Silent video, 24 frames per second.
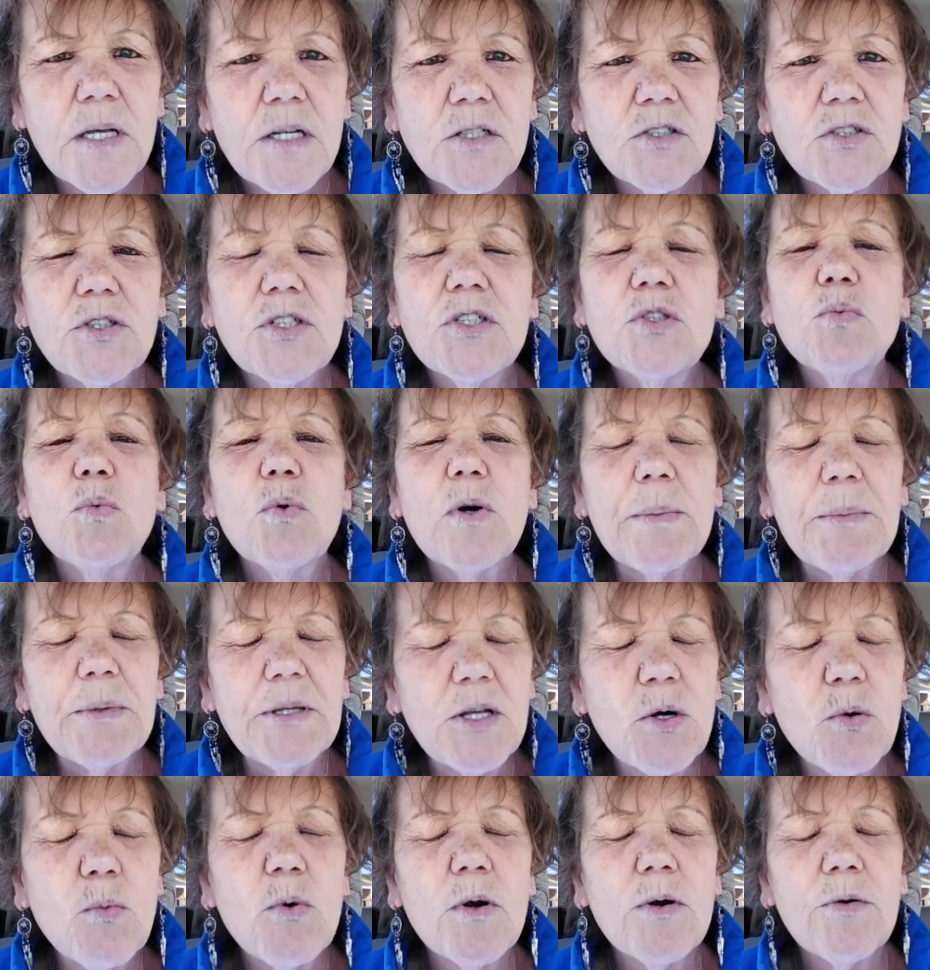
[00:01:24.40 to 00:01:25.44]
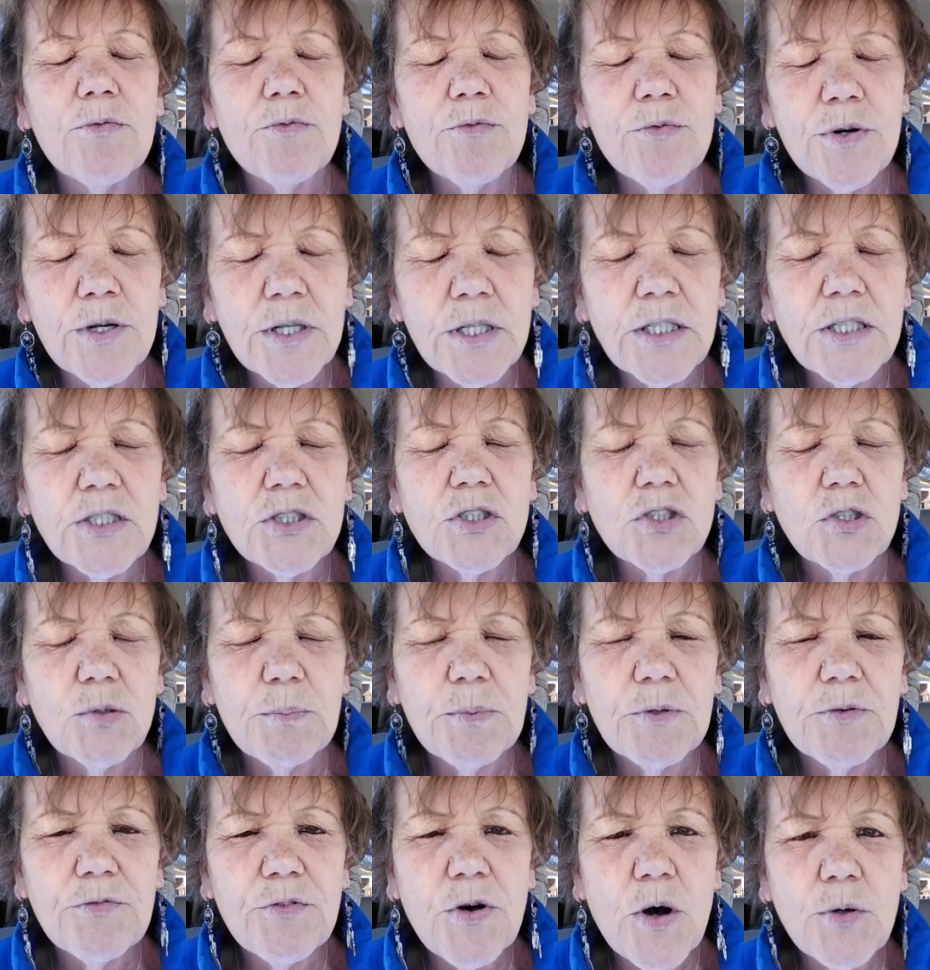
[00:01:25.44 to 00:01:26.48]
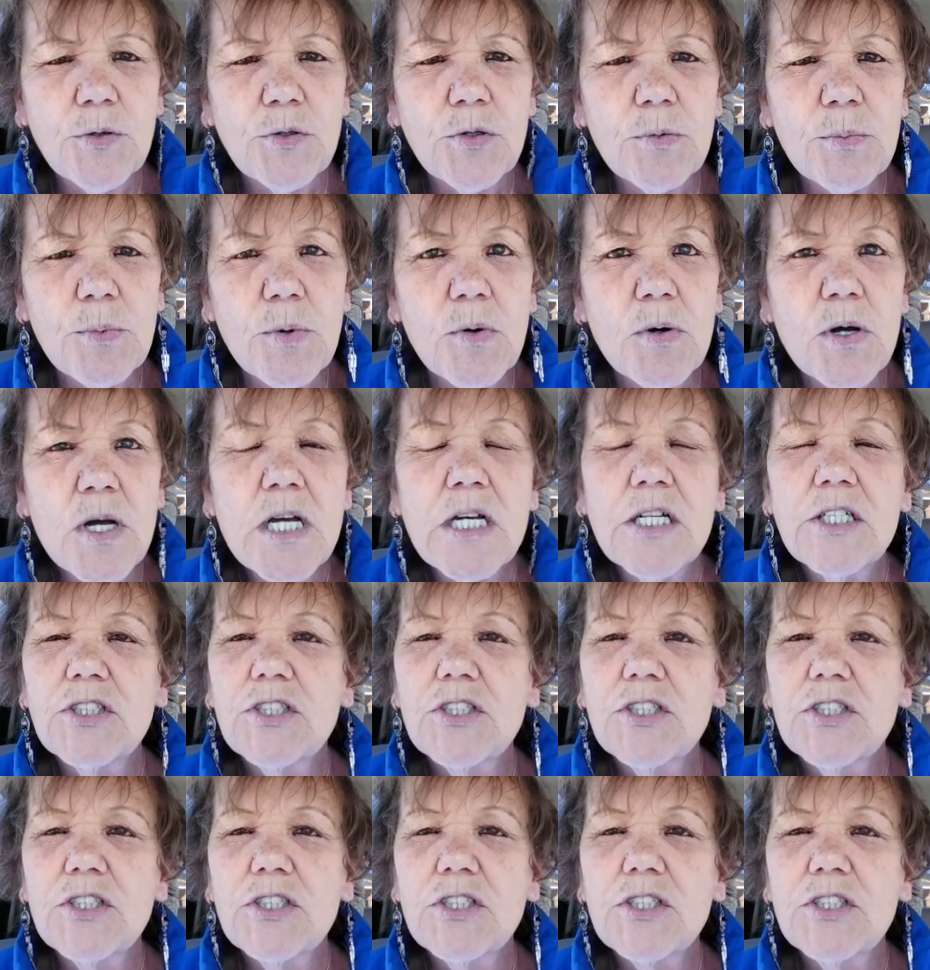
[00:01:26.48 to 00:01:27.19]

these women who were really super vulnerable.